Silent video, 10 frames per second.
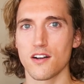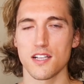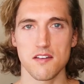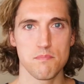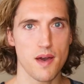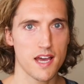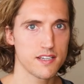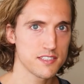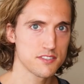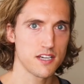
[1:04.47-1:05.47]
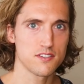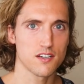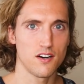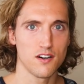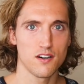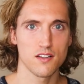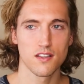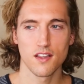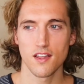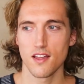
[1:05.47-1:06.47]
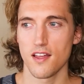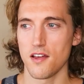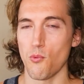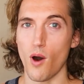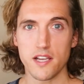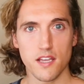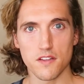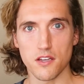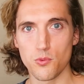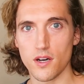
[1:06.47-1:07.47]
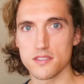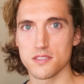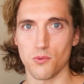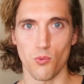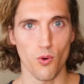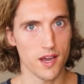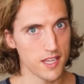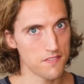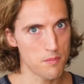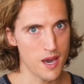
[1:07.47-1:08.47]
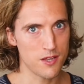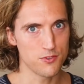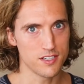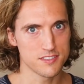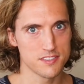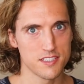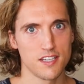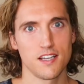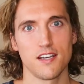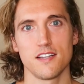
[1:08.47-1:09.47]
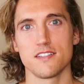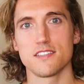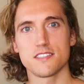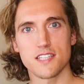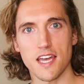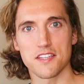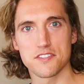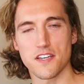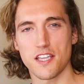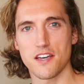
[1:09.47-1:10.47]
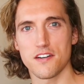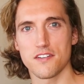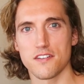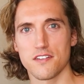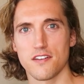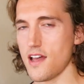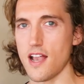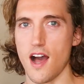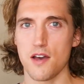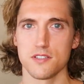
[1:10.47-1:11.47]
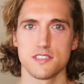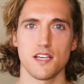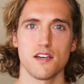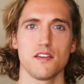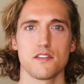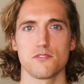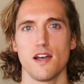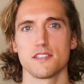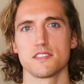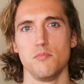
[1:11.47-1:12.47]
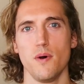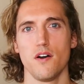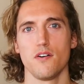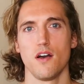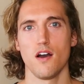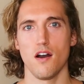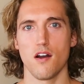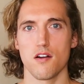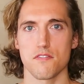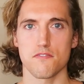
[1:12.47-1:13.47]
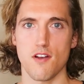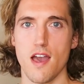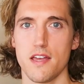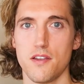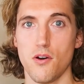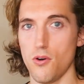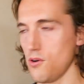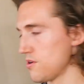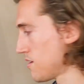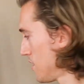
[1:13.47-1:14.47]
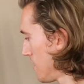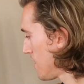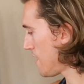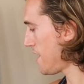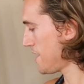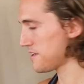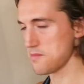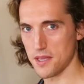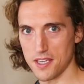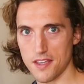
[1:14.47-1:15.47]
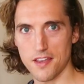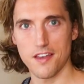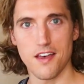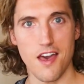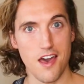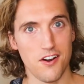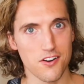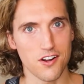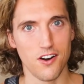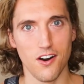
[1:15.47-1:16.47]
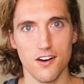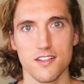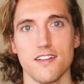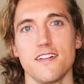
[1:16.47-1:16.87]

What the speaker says: Can you have bad nights with alcohol? Why do you have the good ones? Why do you have the bad ones? Stay in this video and I will tell you the rest about our friend or enemy, alcohol.